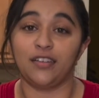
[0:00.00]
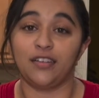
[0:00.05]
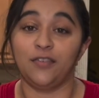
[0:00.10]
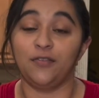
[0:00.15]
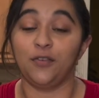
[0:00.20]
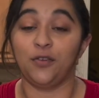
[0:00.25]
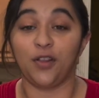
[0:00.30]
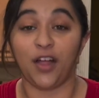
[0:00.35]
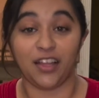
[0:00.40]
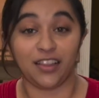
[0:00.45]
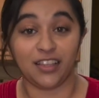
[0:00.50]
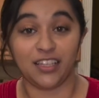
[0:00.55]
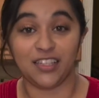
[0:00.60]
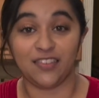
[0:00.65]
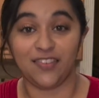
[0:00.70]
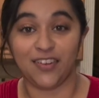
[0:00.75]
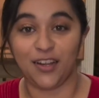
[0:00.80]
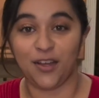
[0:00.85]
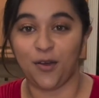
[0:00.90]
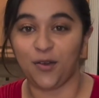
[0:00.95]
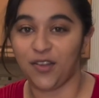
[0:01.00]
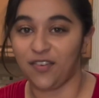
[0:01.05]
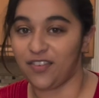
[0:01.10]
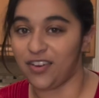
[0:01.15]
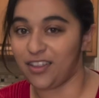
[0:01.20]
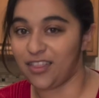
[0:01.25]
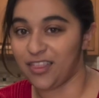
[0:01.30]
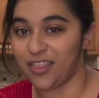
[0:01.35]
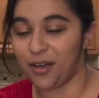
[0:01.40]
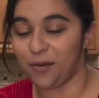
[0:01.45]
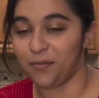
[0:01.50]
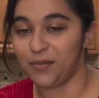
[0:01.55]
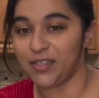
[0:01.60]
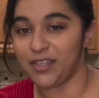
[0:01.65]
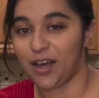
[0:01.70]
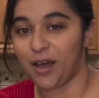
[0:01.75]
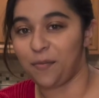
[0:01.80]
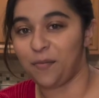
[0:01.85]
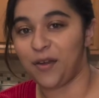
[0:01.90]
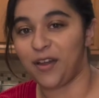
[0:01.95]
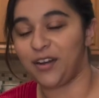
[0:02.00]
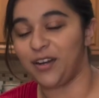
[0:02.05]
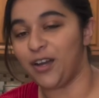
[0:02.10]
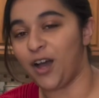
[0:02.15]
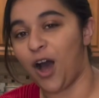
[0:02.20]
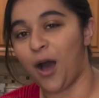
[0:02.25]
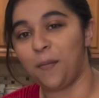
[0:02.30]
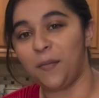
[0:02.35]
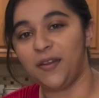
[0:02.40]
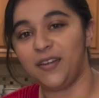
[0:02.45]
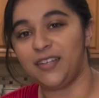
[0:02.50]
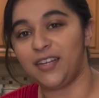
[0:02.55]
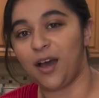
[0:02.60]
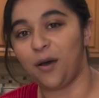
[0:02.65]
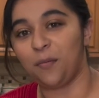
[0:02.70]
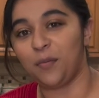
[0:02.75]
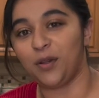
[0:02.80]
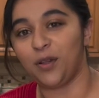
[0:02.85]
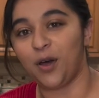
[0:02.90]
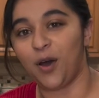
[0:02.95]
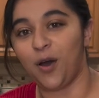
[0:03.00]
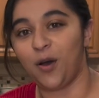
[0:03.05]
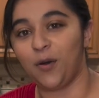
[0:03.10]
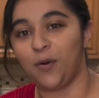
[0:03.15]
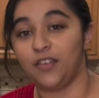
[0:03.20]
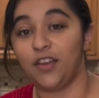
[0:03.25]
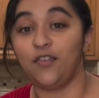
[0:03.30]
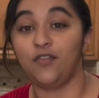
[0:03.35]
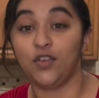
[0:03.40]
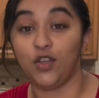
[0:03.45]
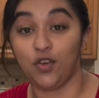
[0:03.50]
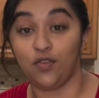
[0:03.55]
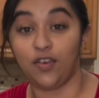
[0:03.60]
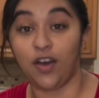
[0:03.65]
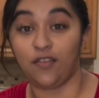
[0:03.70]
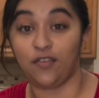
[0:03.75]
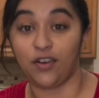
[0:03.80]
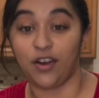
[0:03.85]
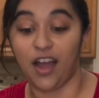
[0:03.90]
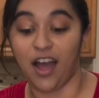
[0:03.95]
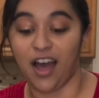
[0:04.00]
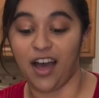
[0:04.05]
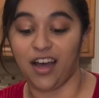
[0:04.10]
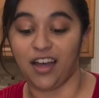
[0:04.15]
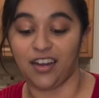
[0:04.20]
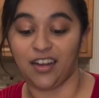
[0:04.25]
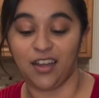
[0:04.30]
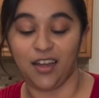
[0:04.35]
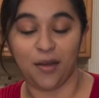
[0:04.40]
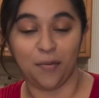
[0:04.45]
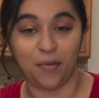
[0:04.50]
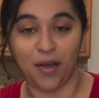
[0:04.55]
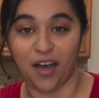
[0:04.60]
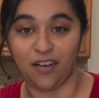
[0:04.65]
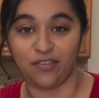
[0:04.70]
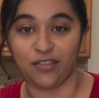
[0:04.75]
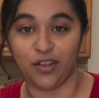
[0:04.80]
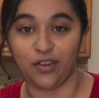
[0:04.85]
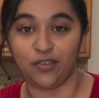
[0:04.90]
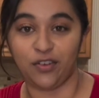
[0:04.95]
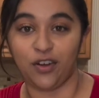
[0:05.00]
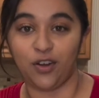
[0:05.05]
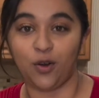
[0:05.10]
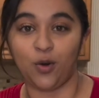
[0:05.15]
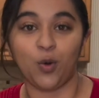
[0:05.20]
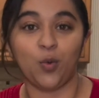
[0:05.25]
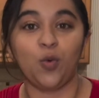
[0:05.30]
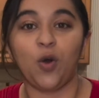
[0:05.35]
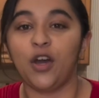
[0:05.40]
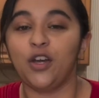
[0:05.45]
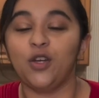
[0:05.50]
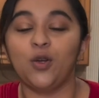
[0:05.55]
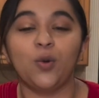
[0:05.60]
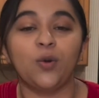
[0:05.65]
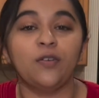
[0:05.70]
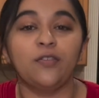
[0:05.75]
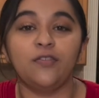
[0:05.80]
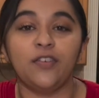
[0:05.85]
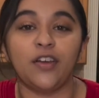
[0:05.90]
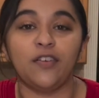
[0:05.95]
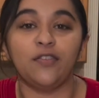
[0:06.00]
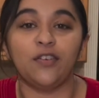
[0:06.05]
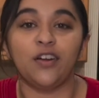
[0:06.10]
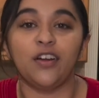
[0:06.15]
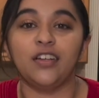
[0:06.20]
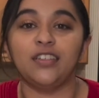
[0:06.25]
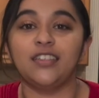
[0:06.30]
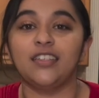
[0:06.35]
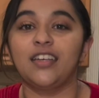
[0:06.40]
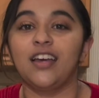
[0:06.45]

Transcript: If you like this video, give it a thumbs up and comment down below if you've ever had Pavlova or what your favorite